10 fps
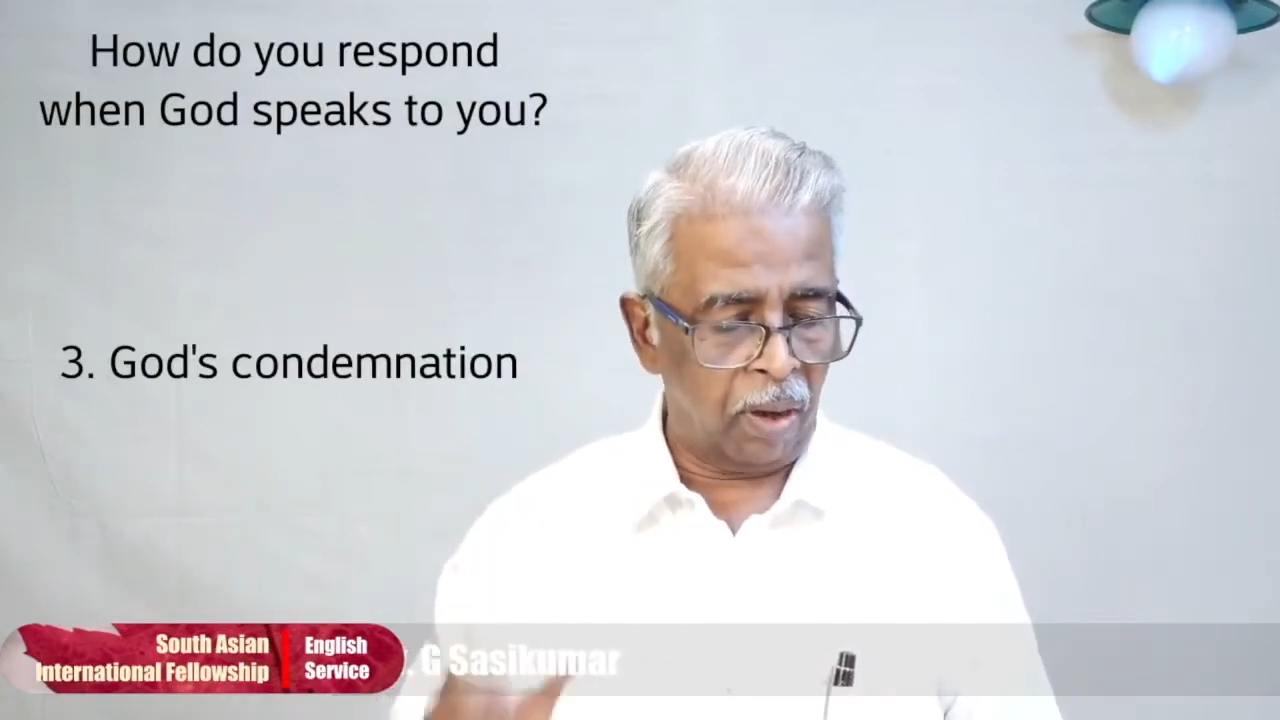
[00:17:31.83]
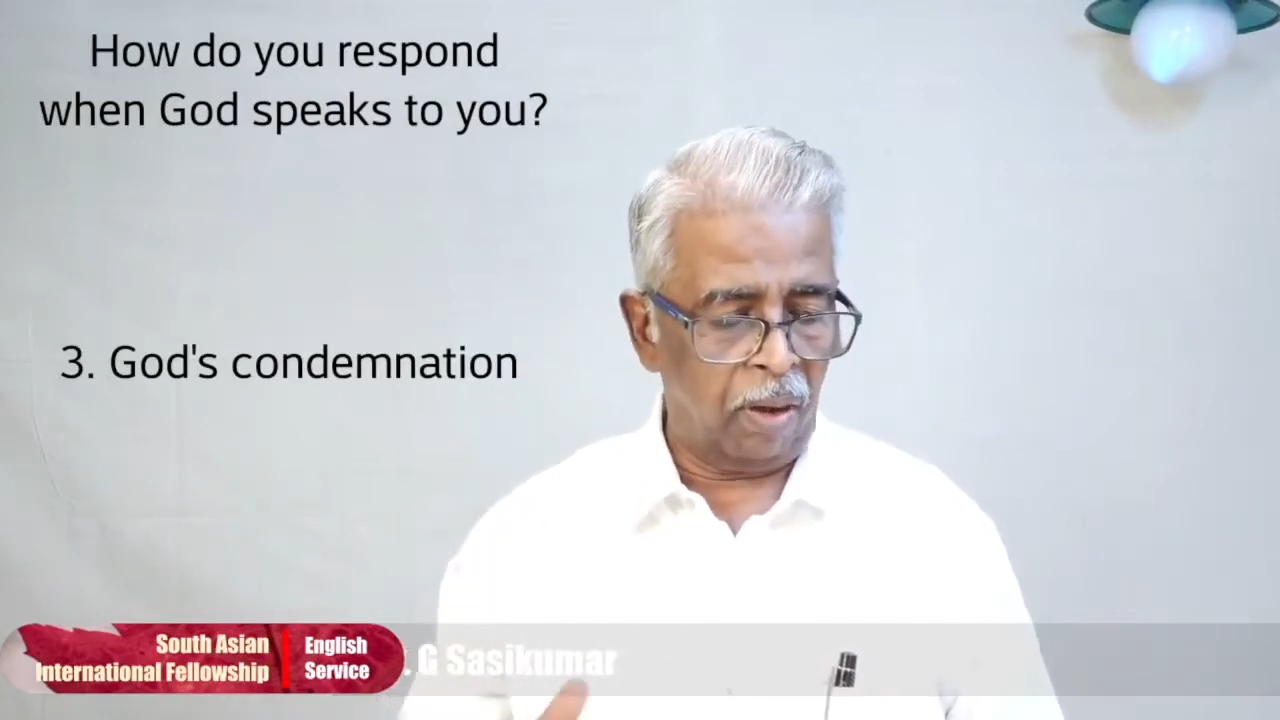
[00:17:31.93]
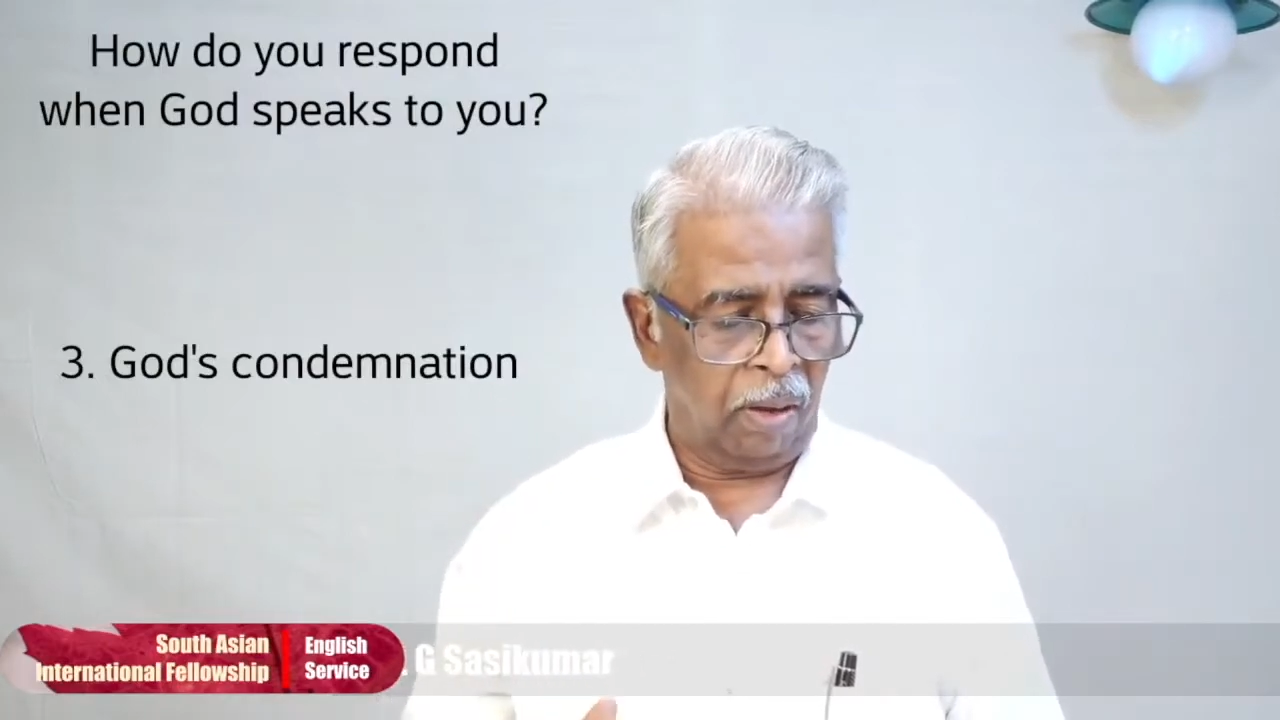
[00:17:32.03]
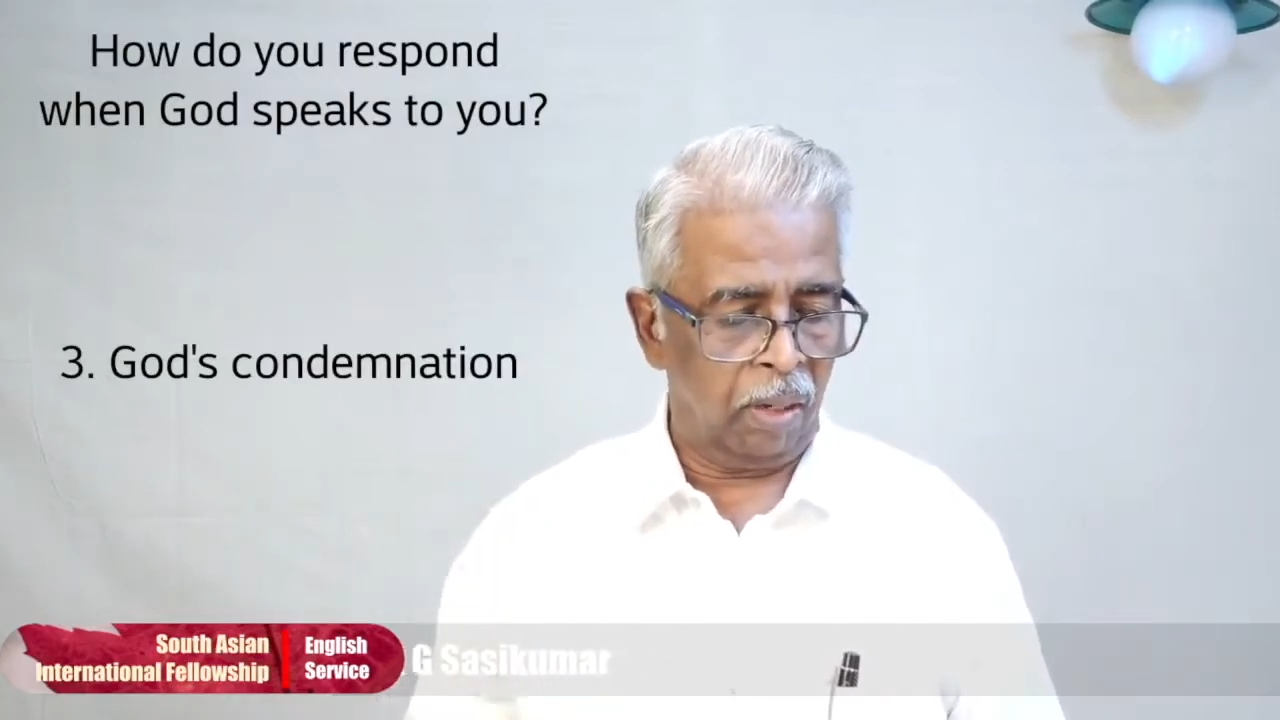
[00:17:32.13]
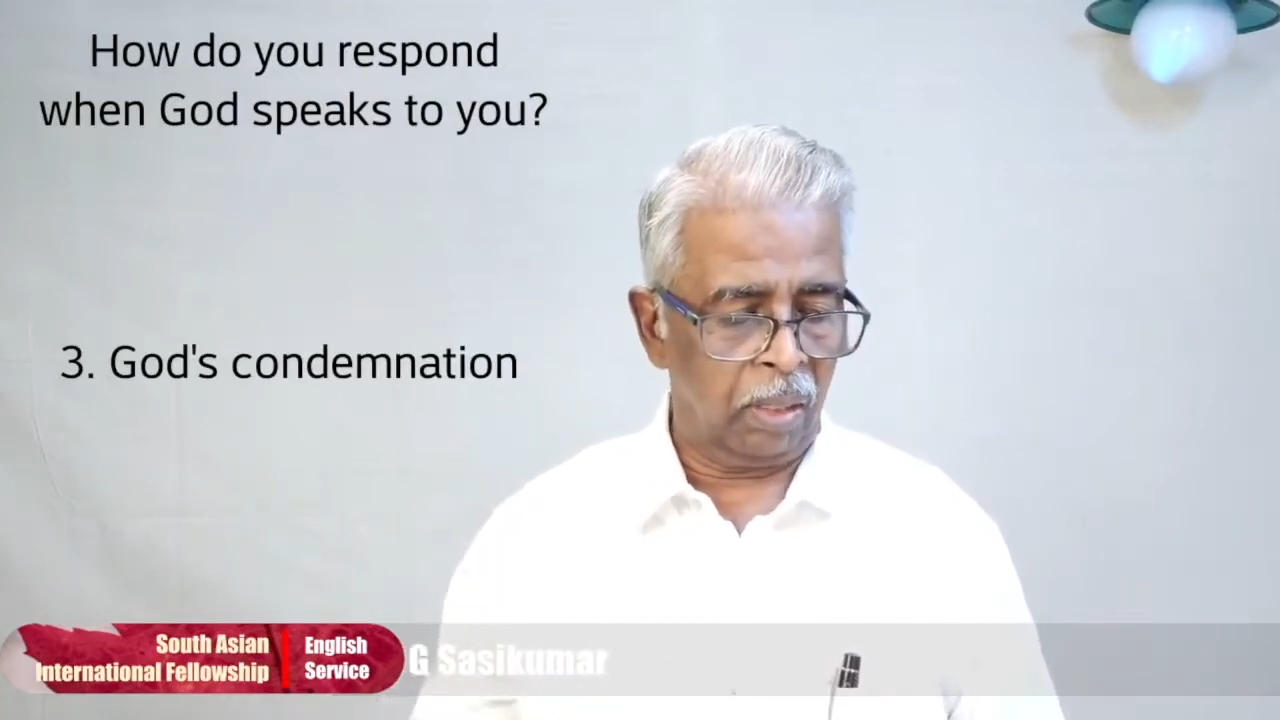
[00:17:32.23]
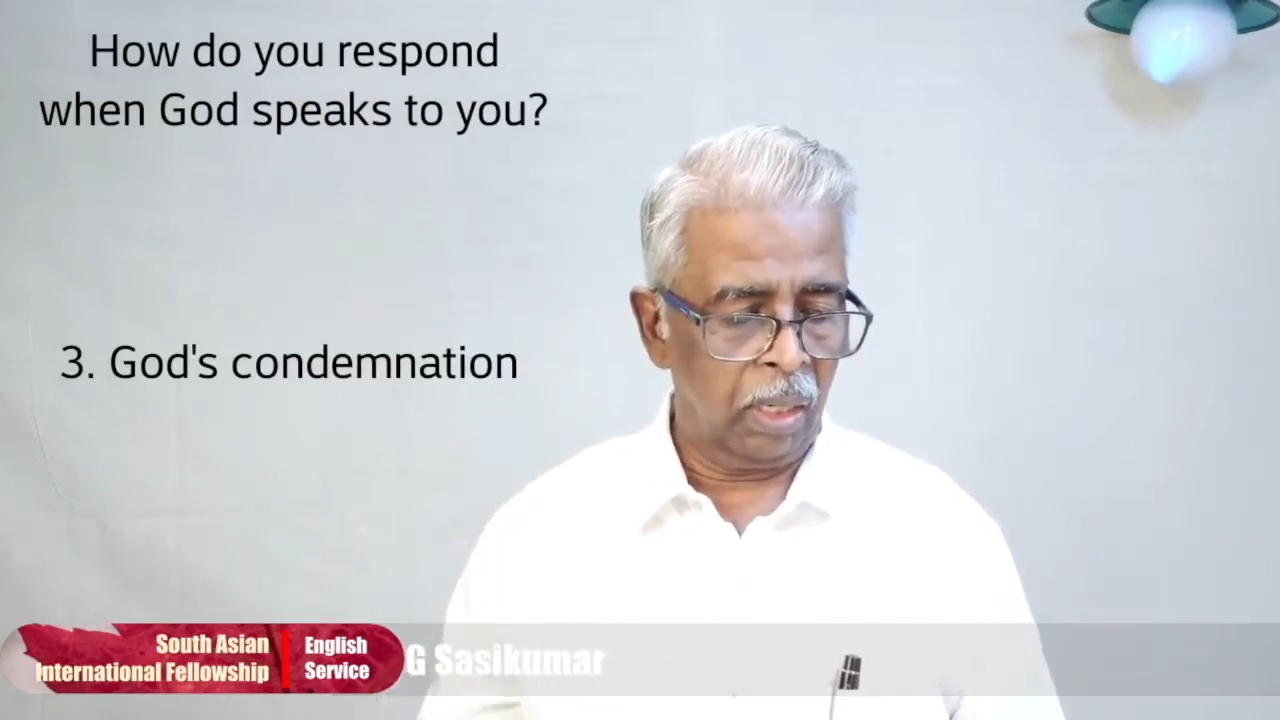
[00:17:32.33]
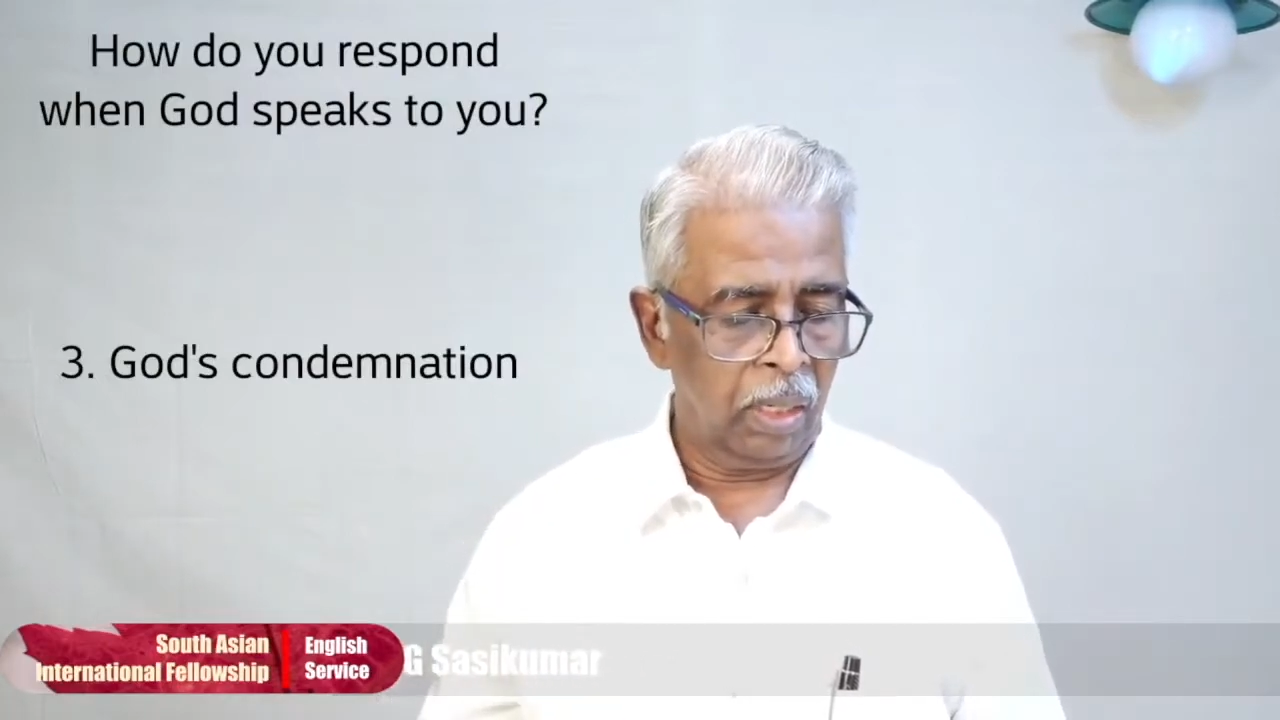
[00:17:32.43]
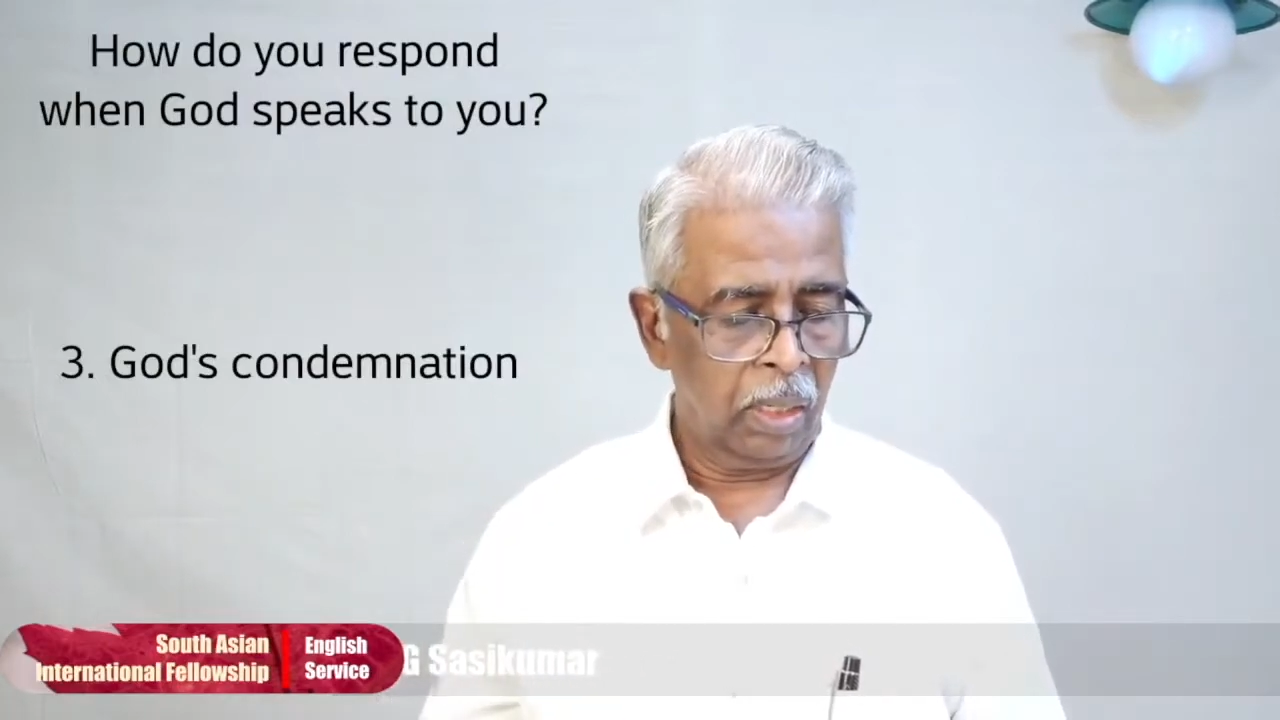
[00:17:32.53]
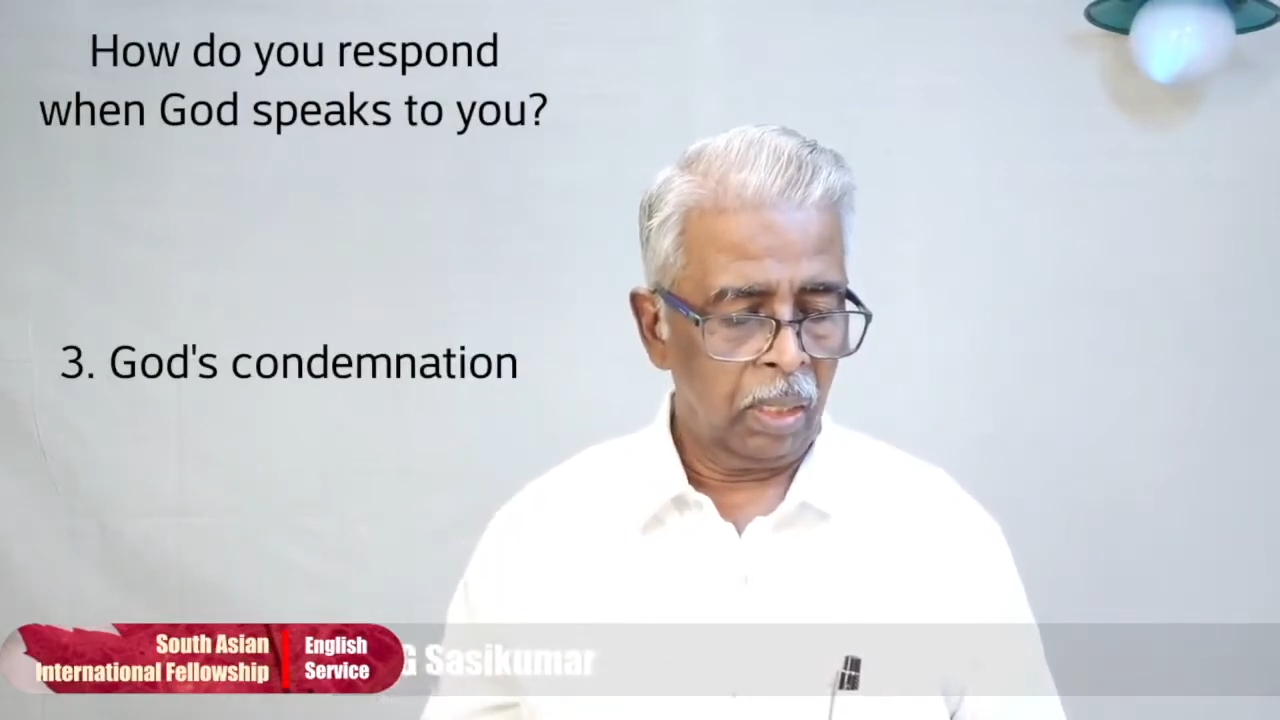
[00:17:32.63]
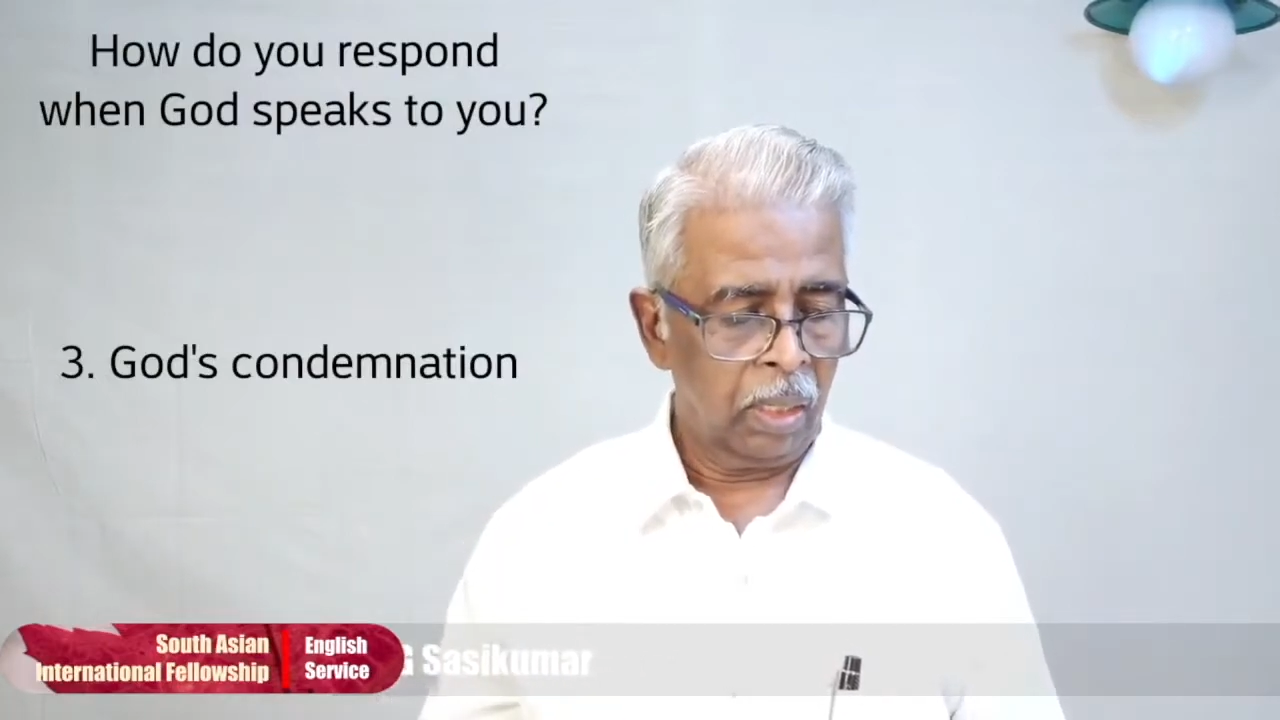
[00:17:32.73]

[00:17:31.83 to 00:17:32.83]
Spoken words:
God,